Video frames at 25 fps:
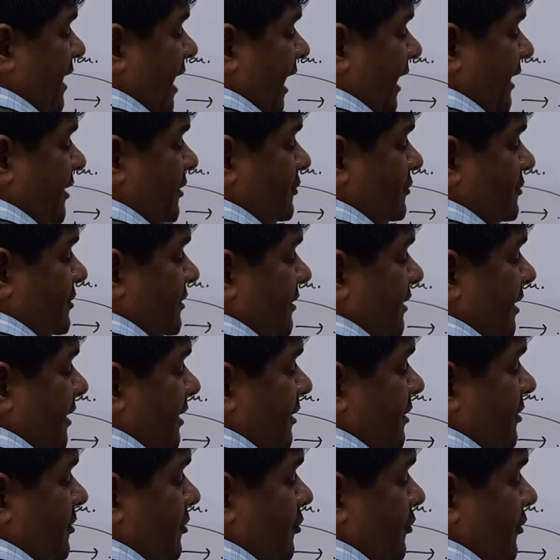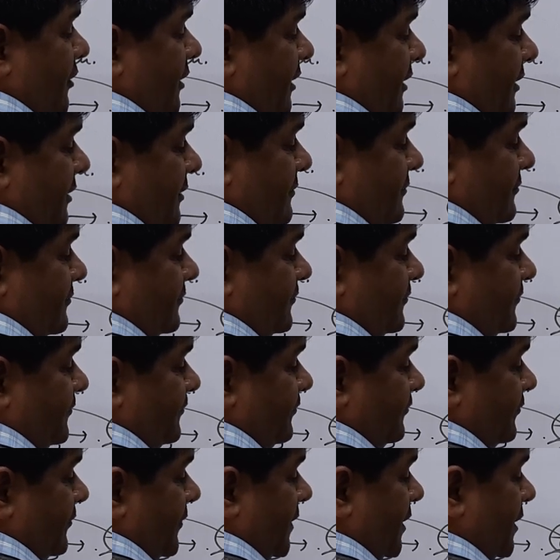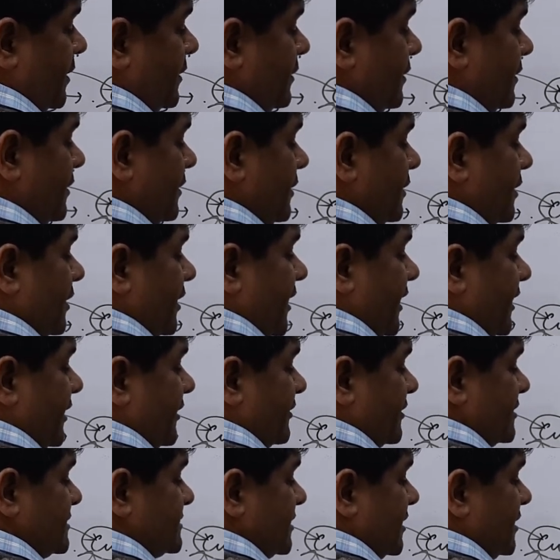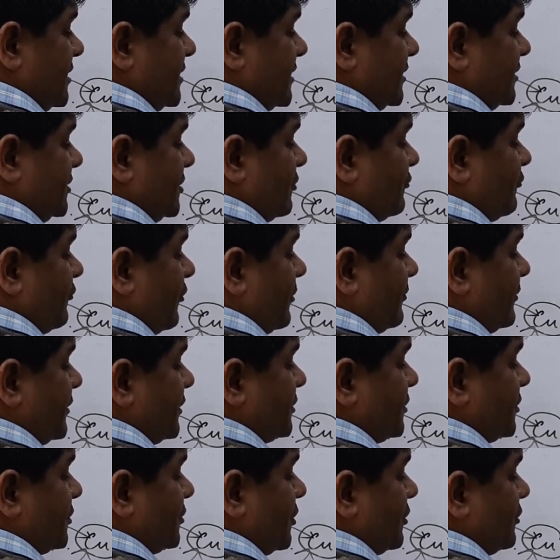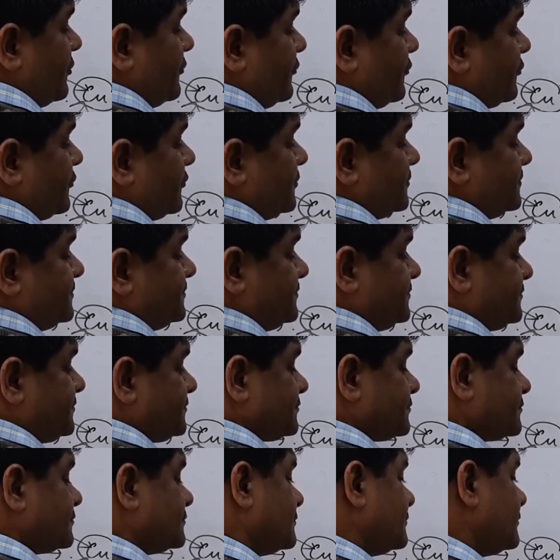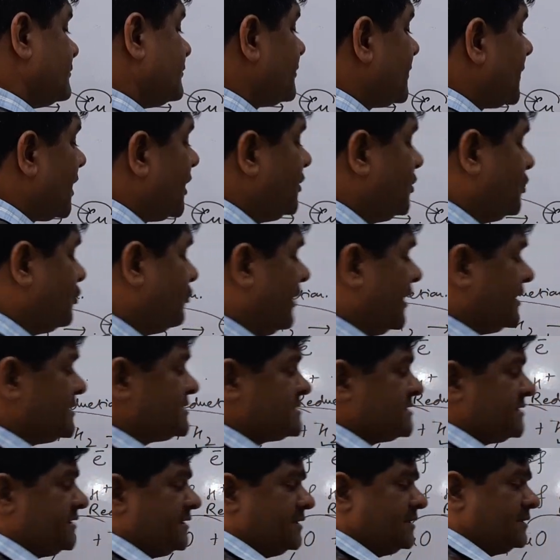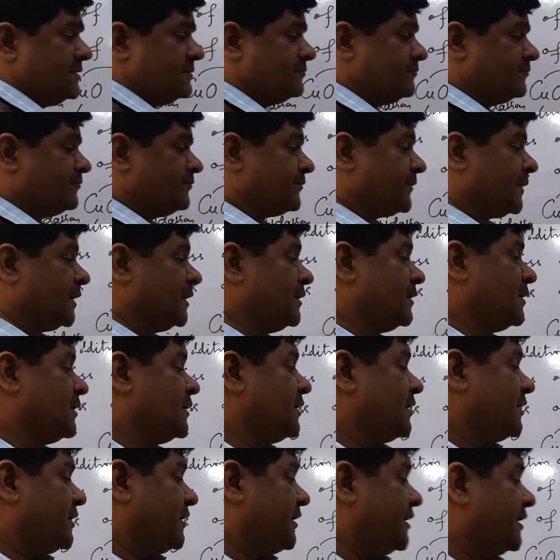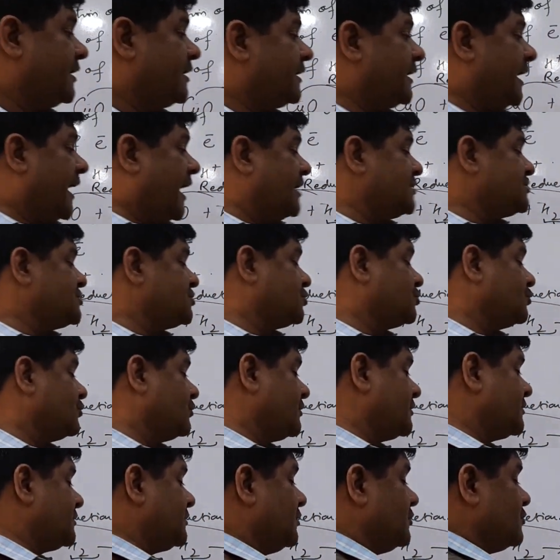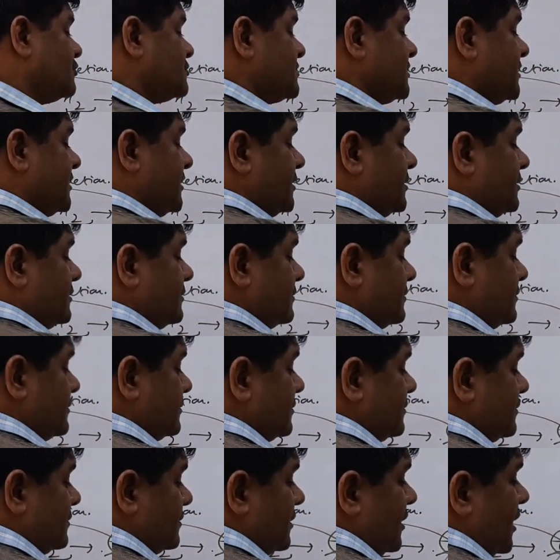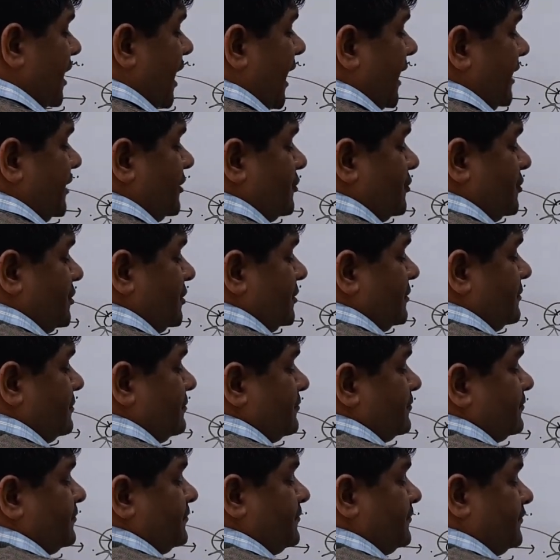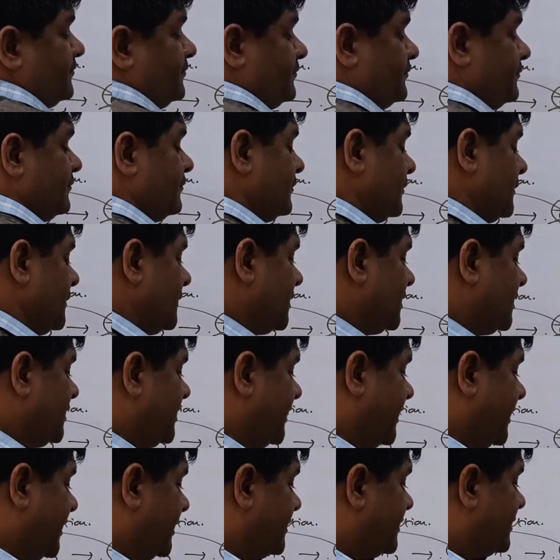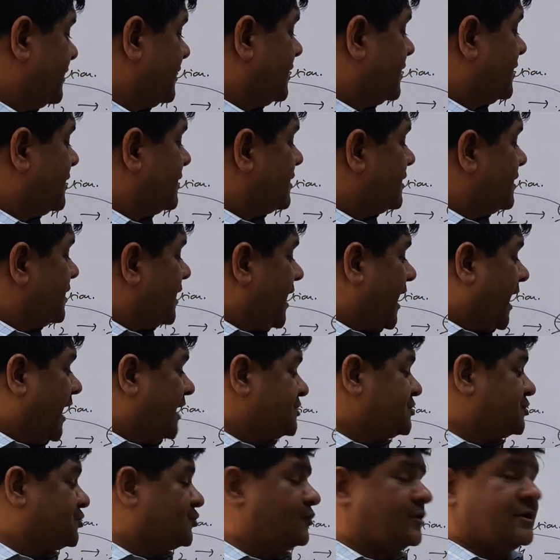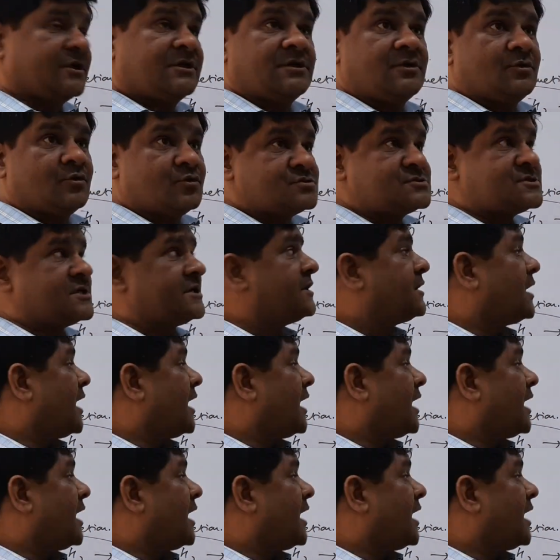hydrogen and chlorine. It results in the formation of 2HCl. Here H2 is losing hydrogen. Okay, H2 is losing